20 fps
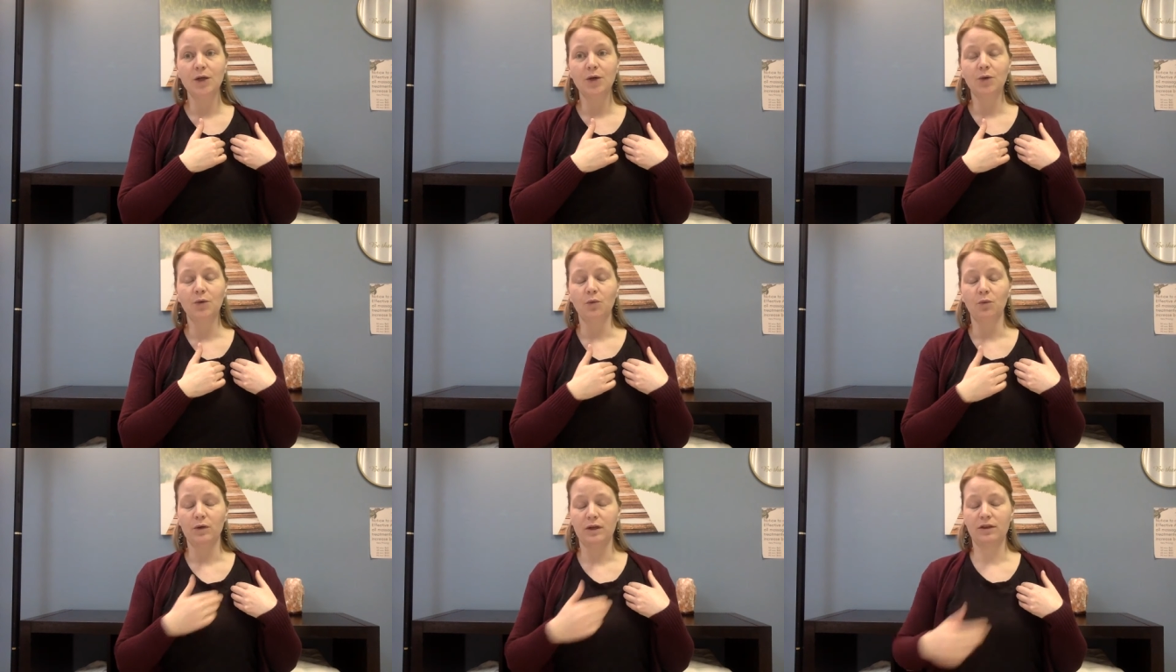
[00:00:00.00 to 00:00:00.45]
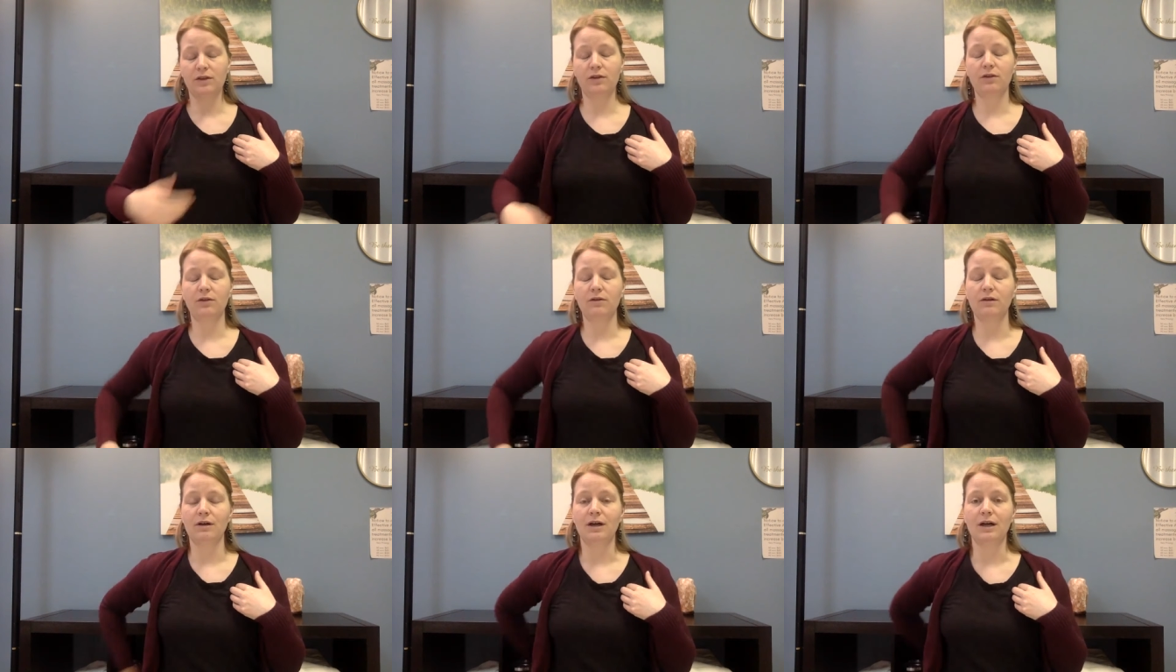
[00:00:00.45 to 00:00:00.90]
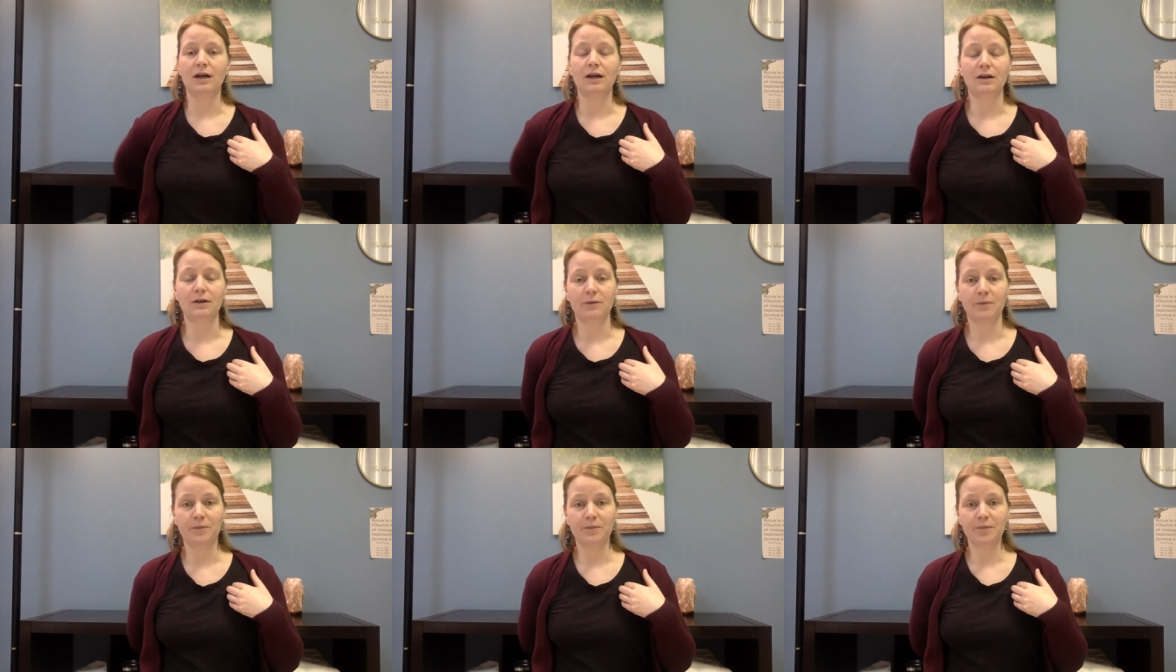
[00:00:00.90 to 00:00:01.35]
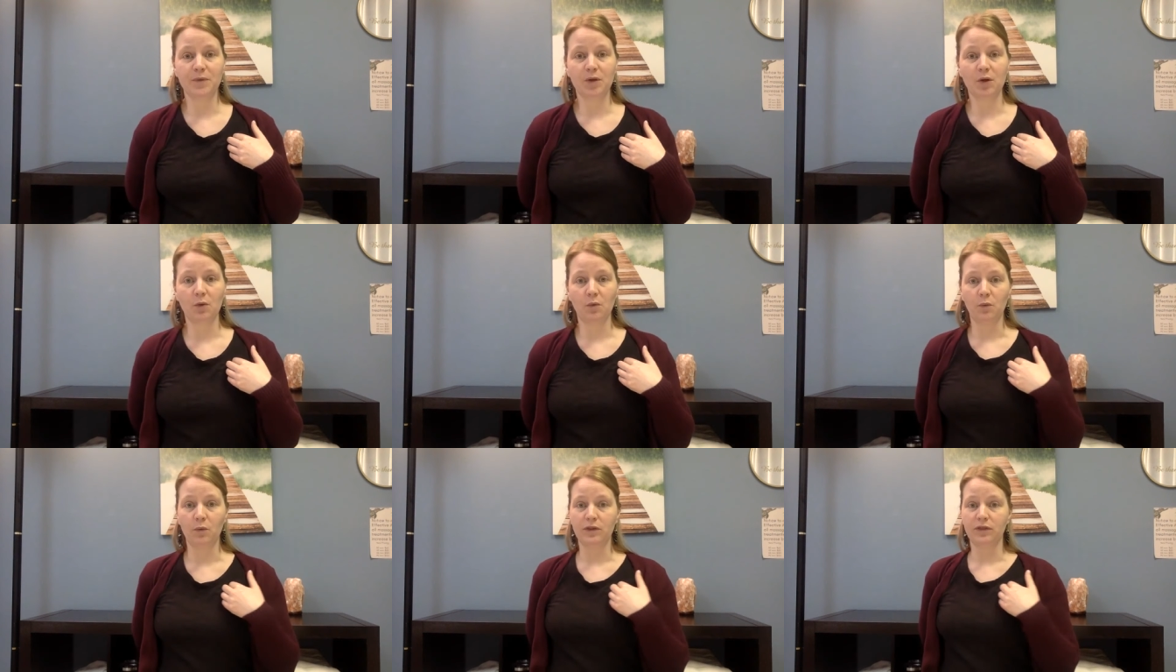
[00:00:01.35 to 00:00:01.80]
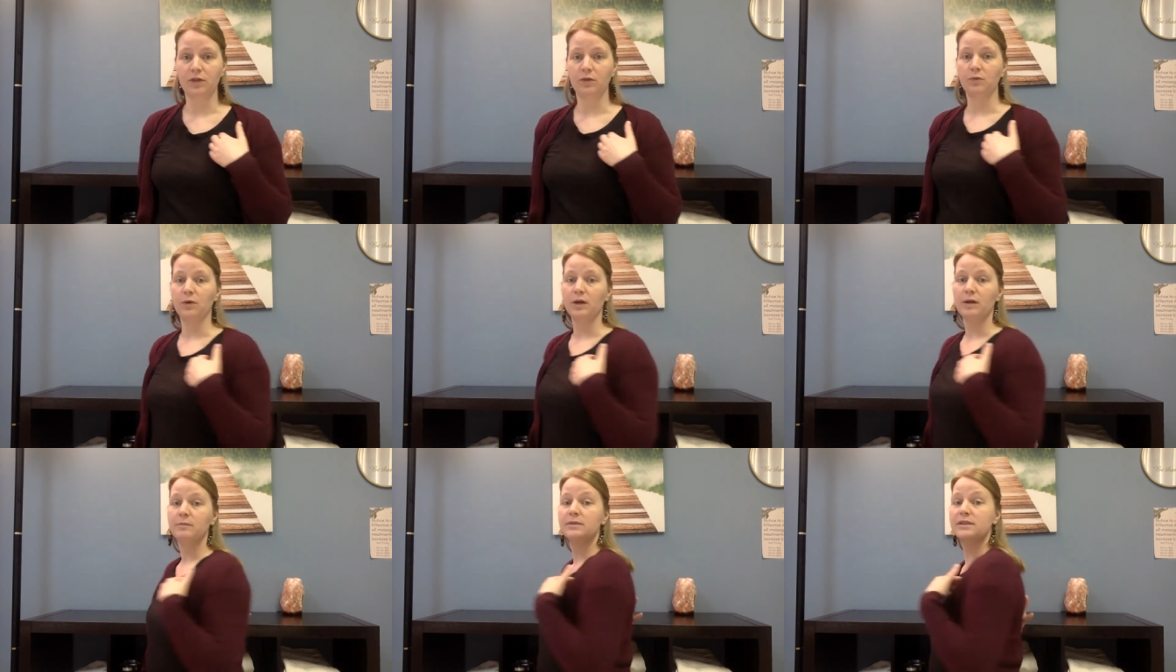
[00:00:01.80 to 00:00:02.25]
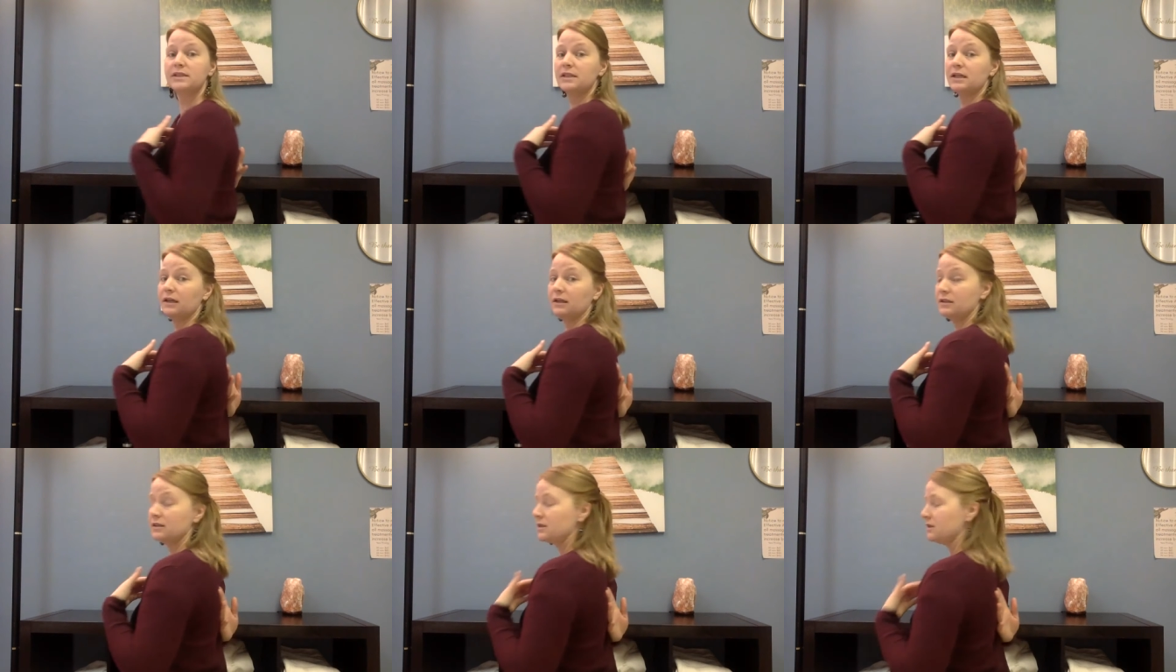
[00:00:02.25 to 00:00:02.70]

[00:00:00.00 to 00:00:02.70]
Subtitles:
with the ribs. It